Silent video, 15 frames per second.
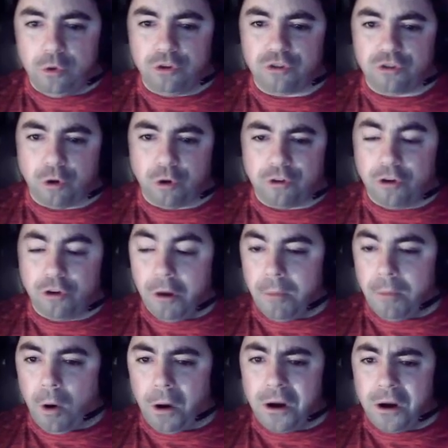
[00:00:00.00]
the search
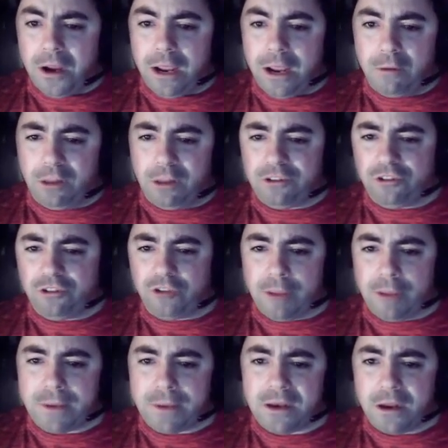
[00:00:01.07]
bar and let's just
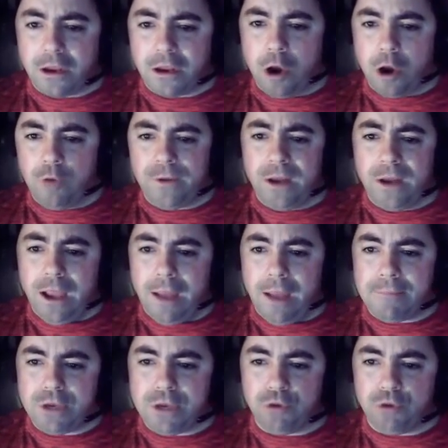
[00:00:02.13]
type in COVID
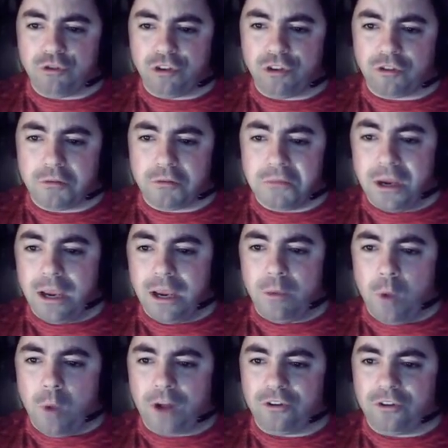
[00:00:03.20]
immune system and
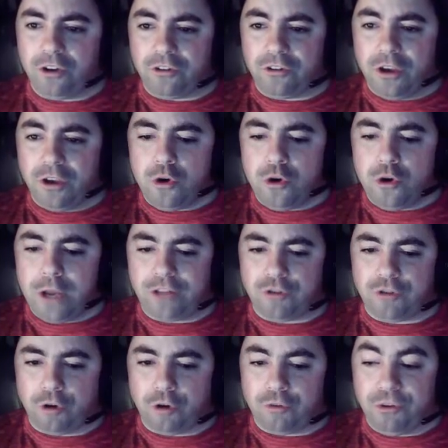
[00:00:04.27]
watch this. You get
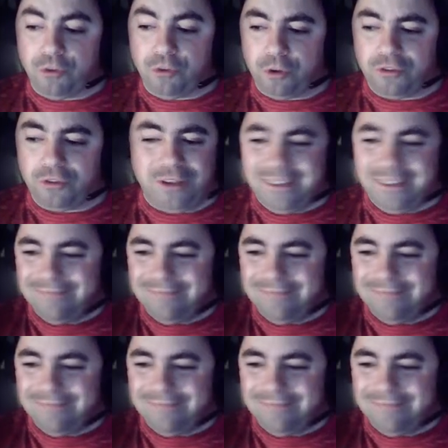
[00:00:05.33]
search results.